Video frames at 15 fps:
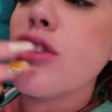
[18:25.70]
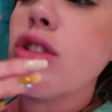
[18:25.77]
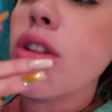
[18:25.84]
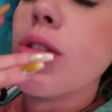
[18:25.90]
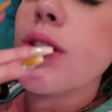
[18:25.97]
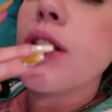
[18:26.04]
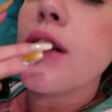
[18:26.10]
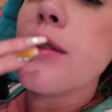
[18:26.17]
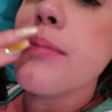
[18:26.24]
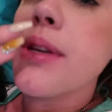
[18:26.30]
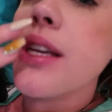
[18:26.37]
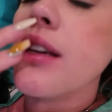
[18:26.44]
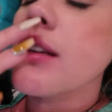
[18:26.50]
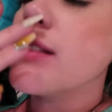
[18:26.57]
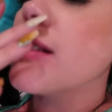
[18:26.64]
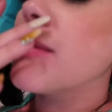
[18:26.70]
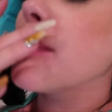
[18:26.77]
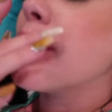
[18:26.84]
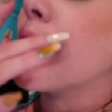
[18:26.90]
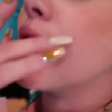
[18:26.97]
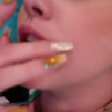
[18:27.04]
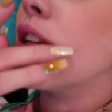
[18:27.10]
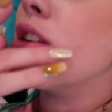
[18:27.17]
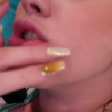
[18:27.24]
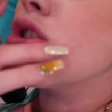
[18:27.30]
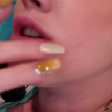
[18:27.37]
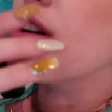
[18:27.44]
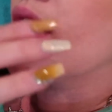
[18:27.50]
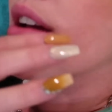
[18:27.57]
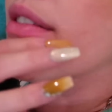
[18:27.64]
Joke's on me because I'm pretty
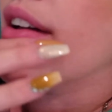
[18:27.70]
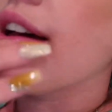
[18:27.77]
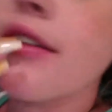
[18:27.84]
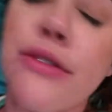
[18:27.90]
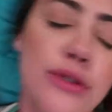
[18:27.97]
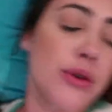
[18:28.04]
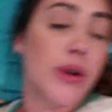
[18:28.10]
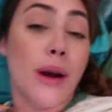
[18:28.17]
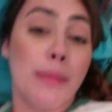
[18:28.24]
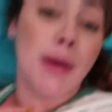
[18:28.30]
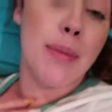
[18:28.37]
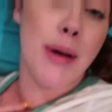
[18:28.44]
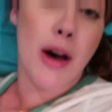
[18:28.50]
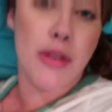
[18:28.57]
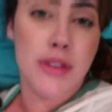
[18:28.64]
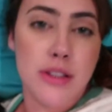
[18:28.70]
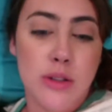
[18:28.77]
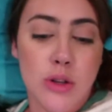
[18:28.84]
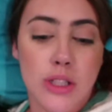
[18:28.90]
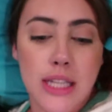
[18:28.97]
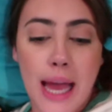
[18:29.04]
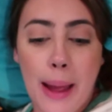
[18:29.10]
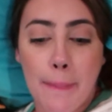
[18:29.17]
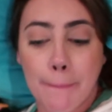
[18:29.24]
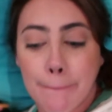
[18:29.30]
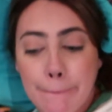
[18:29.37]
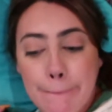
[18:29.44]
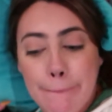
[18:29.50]
sure I've had food on my mouth this whole time.